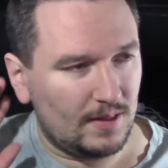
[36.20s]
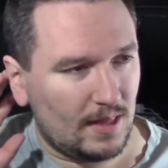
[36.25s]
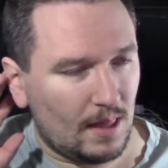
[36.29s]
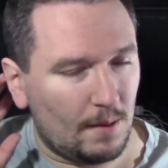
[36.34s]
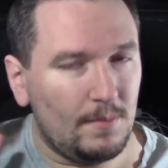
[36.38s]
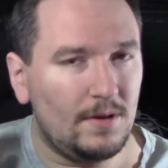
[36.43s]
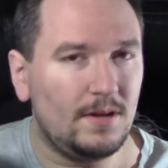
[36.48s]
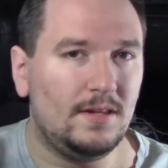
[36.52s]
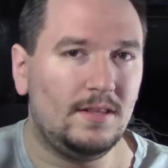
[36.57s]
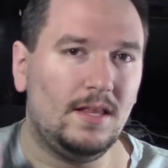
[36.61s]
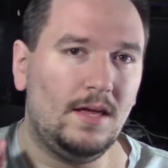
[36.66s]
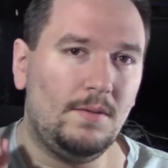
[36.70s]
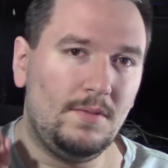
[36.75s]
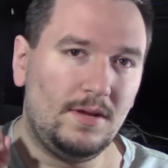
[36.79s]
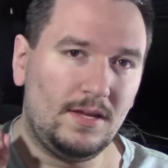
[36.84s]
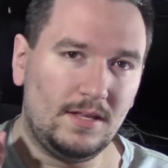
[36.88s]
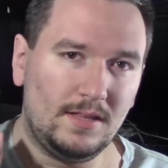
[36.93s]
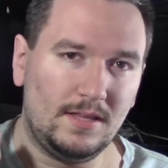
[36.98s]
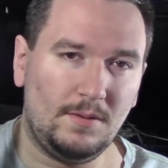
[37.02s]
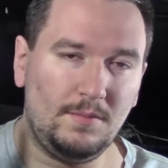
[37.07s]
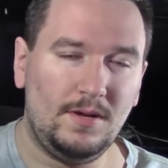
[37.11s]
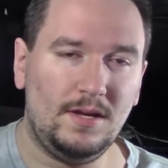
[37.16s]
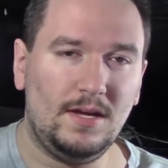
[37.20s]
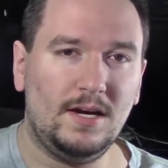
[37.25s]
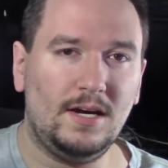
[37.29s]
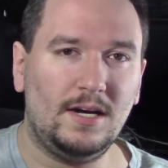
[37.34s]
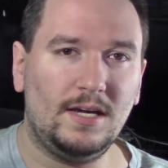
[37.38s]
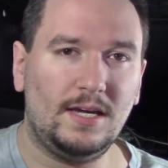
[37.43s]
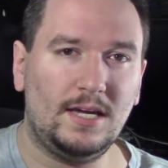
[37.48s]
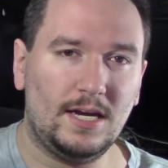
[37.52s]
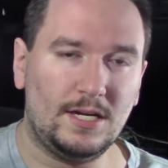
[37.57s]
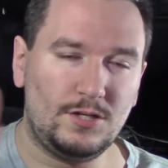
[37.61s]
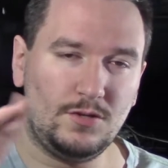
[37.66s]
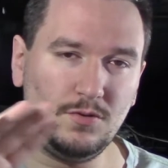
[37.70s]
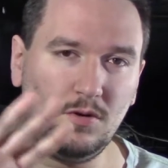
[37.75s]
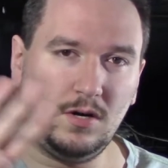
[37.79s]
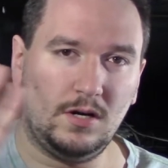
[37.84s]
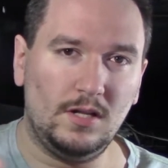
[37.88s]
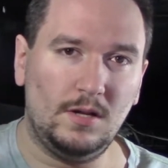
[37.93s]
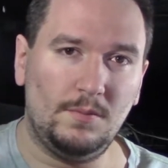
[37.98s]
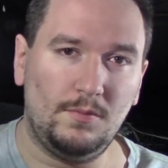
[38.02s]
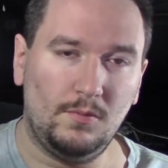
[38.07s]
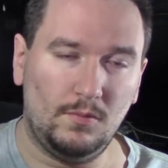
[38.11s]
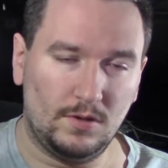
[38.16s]
let me catch you
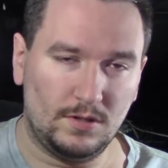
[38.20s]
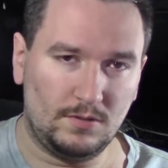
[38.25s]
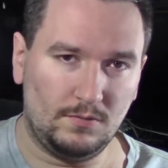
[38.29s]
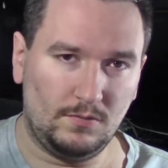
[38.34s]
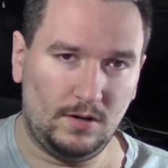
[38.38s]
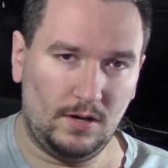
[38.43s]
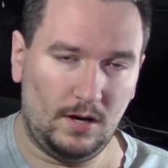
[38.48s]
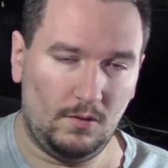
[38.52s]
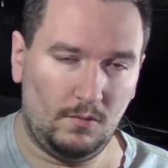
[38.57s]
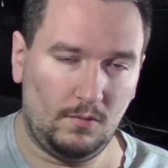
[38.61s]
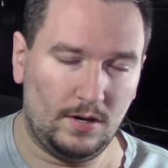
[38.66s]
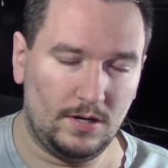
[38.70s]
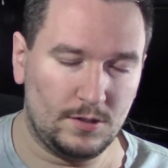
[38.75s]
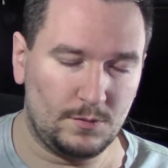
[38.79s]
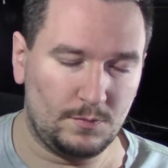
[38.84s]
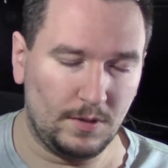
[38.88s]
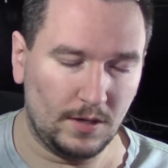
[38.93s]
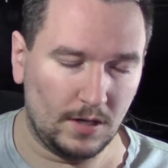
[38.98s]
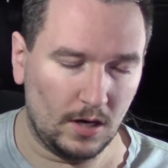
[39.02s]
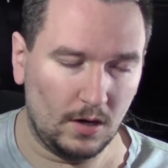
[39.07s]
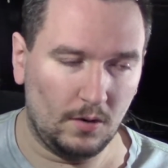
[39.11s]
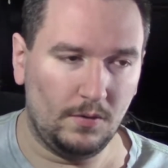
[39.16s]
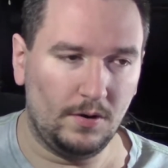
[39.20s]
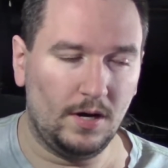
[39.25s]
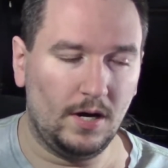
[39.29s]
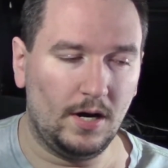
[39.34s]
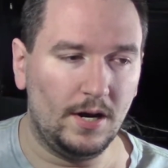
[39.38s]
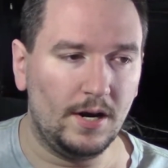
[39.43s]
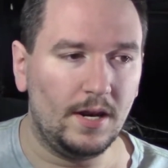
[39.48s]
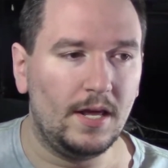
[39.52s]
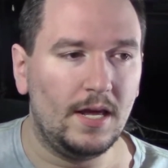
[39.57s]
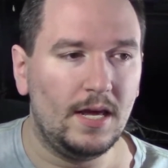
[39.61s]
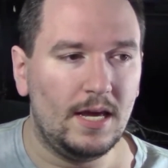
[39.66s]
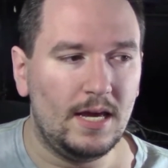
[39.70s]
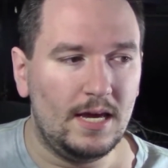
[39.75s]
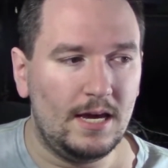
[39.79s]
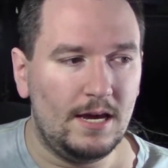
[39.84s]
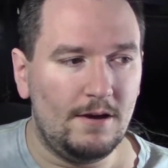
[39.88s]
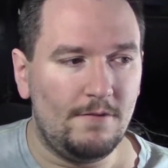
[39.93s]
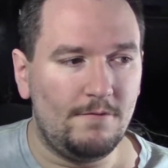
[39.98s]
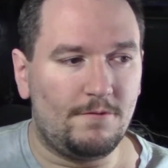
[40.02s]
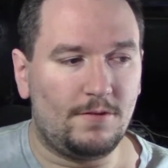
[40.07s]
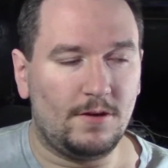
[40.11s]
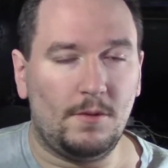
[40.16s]
all up on what has been going on
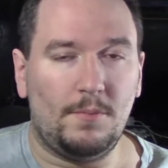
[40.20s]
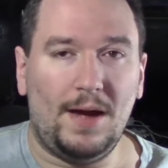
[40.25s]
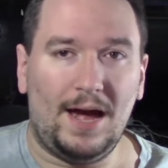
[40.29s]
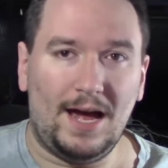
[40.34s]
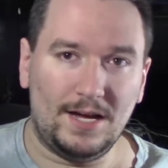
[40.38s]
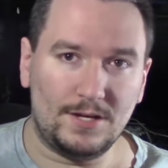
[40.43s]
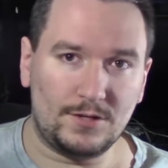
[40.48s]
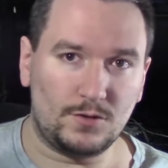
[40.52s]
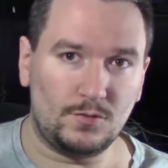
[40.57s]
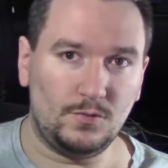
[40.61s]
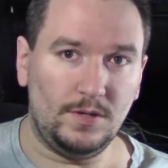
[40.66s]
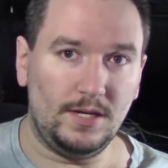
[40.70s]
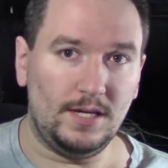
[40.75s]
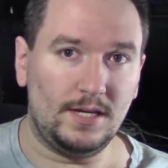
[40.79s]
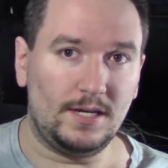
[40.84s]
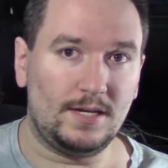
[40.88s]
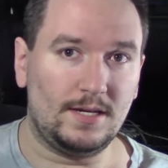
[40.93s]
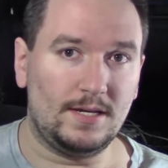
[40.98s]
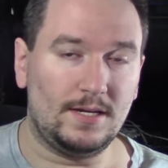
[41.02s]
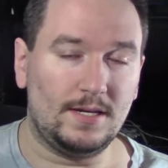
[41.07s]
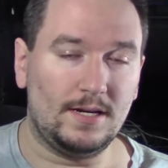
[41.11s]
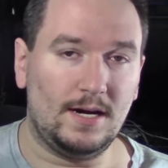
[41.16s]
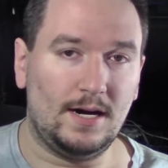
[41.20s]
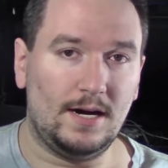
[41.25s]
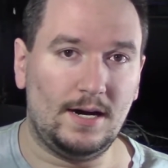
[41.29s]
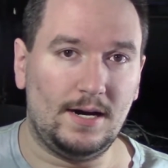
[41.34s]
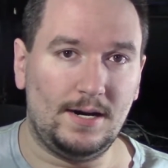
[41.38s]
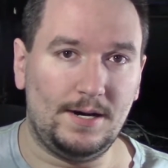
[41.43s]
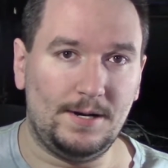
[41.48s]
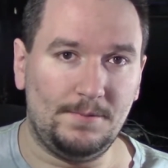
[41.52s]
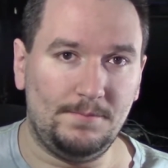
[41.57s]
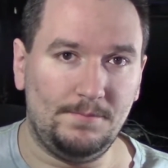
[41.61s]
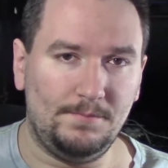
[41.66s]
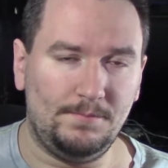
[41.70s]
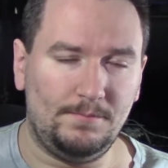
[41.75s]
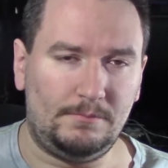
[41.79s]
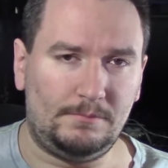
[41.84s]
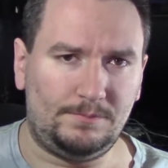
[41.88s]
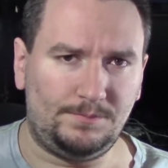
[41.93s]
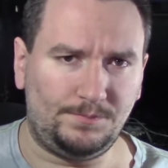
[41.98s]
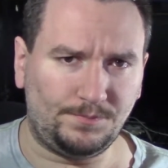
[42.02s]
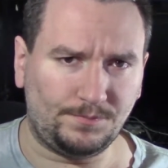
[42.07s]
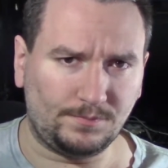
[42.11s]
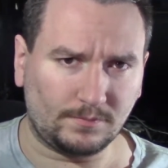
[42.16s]
for the past week.
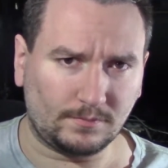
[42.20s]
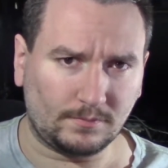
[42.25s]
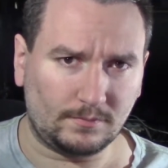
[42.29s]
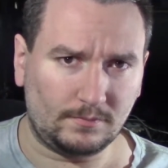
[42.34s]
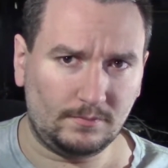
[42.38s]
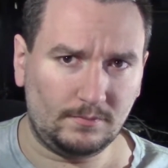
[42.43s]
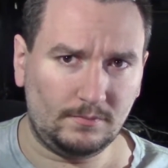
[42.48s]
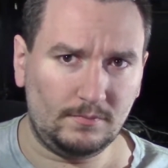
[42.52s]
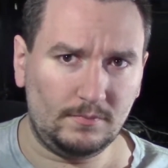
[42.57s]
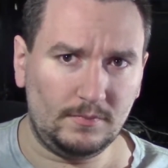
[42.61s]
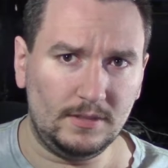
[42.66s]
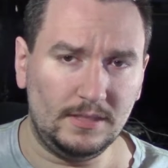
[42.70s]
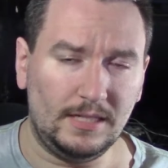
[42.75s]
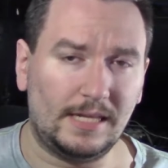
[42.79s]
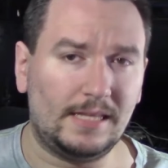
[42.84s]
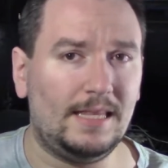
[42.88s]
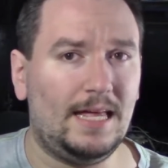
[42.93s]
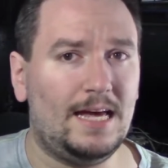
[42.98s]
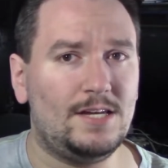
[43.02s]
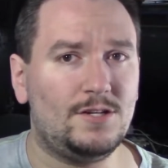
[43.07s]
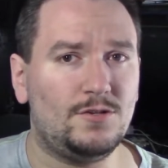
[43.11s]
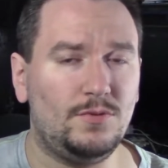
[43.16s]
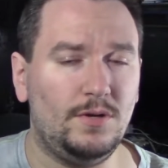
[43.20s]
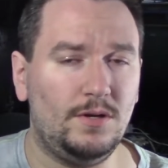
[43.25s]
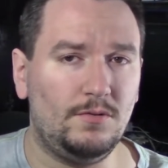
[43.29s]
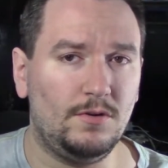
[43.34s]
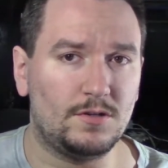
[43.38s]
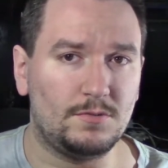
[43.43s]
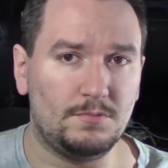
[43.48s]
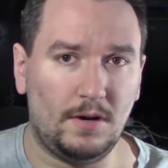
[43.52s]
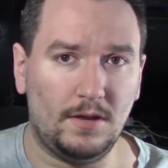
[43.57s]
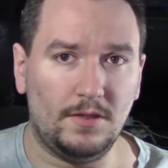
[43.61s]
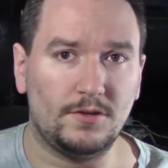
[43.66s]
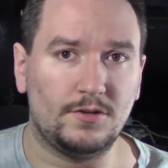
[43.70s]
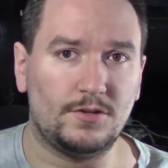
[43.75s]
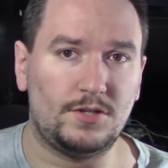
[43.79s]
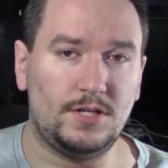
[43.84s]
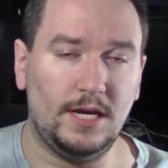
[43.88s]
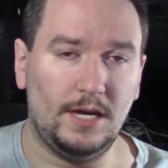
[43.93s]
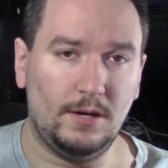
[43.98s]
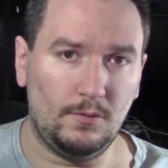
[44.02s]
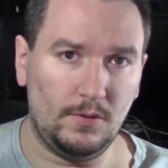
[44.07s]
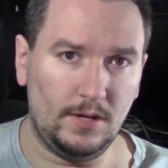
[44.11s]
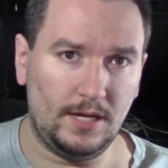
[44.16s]
Like last week was Mother's
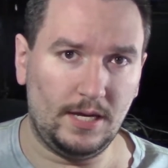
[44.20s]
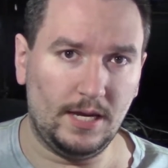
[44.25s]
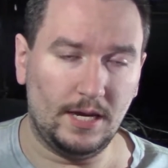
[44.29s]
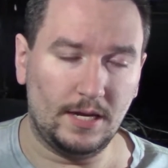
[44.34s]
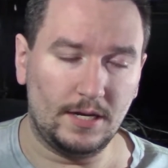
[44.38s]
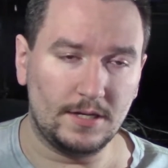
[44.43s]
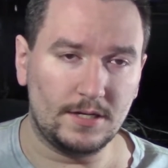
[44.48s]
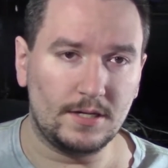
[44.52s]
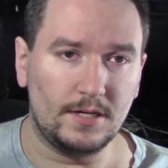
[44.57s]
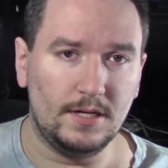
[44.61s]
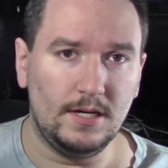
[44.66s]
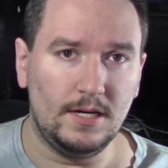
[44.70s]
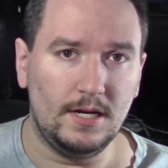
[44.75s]
Day weekend.